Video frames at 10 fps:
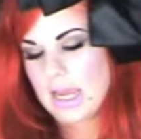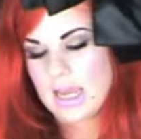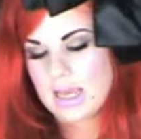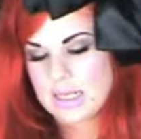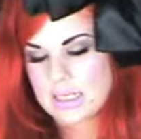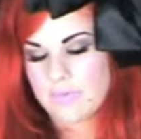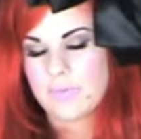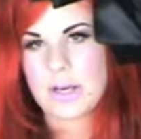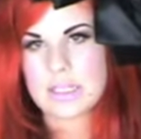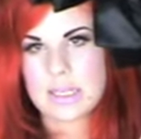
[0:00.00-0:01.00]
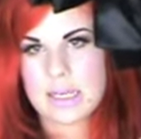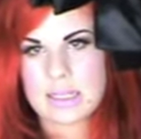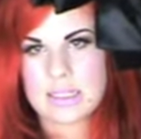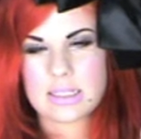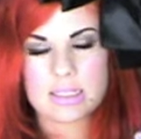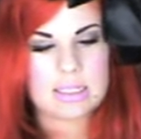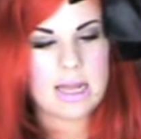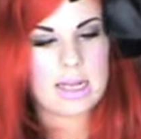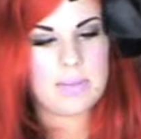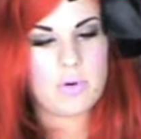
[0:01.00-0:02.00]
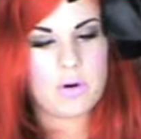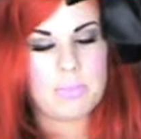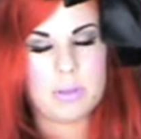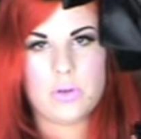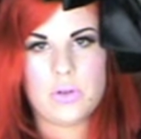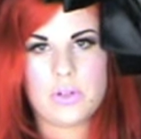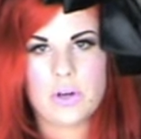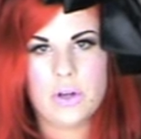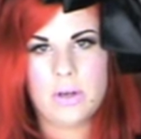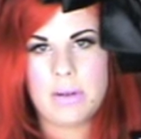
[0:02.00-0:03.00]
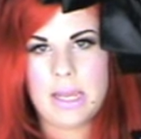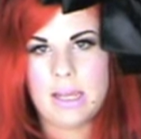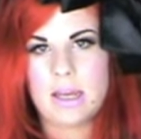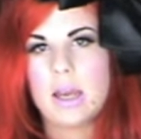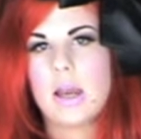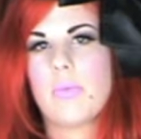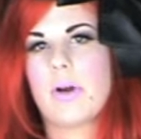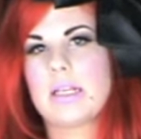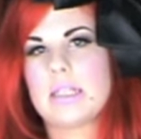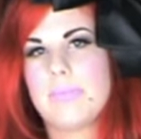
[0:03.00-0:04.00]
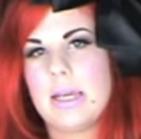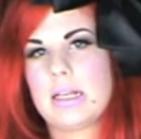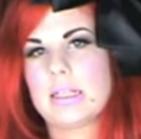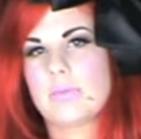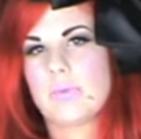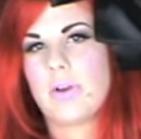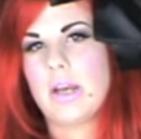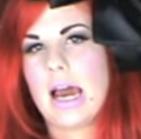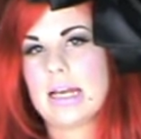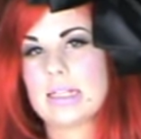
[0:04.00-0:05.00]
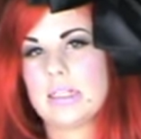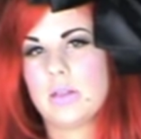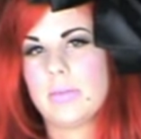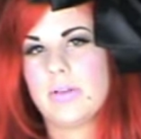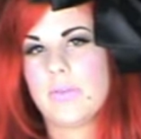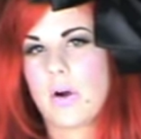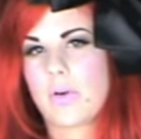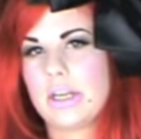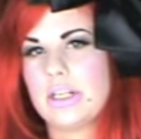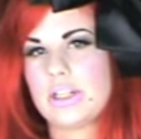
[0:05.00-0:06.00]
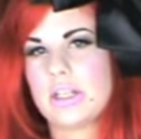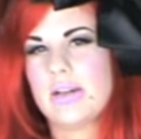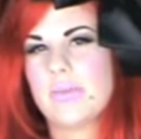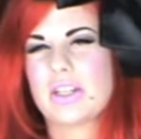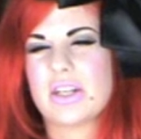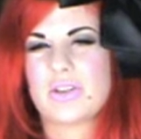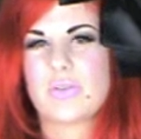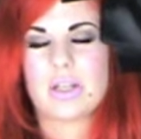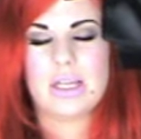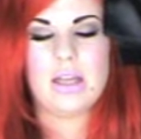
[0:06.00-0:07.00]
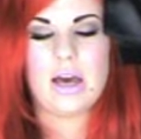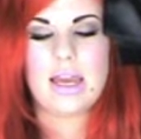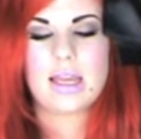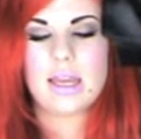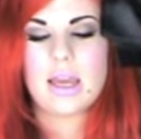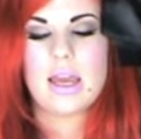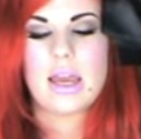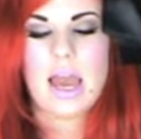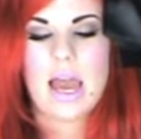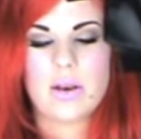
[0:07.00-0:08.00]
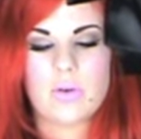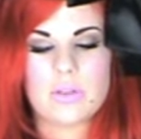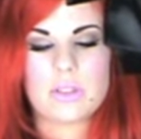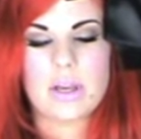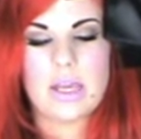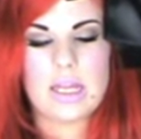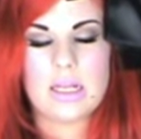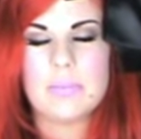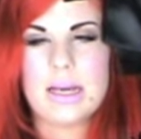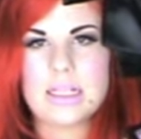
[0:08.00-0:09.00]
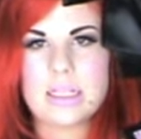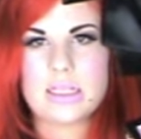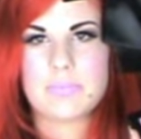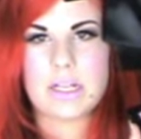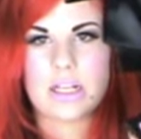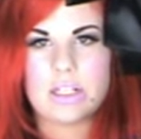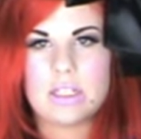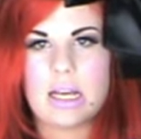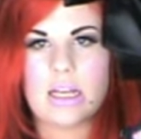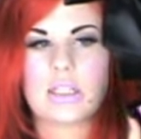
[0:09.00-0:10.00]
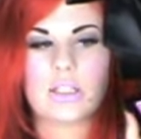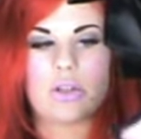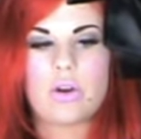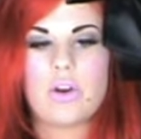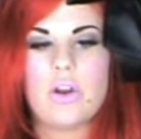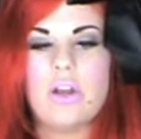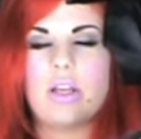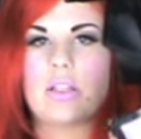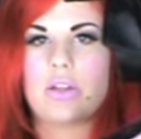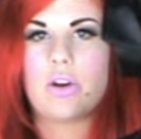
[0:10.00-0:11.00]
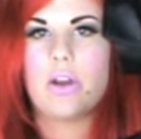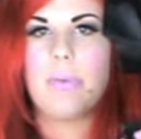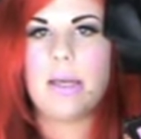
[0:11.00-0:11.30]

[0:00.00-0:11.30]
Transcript: is, firstly, this is a slightly more blue tone pink, whereas the Pink Swoon has a little bit of orange in it, which I don't really like. And also, Illamasqua's blushes are so